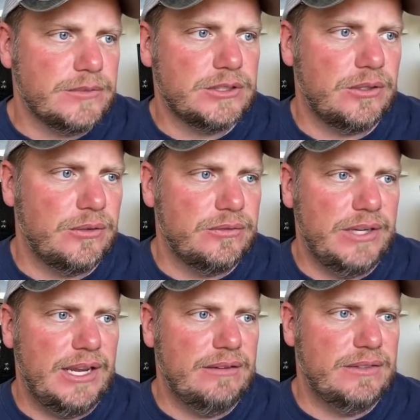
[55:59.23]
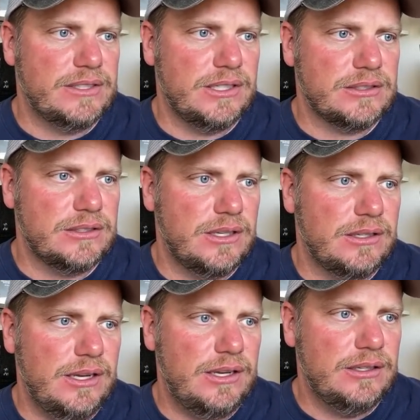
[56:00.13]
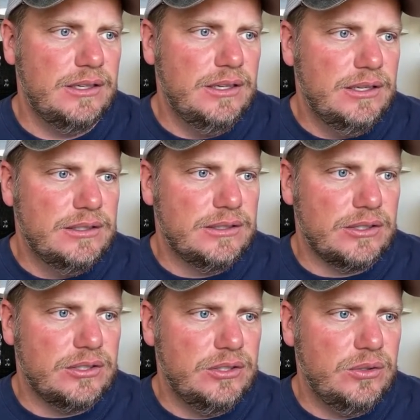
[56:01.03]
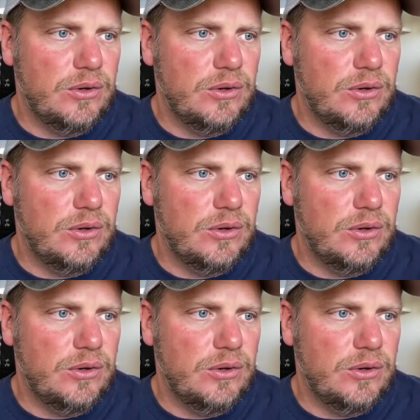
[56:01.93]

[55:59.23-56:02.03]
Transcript: So V eight, V six, uh, yeah, there are two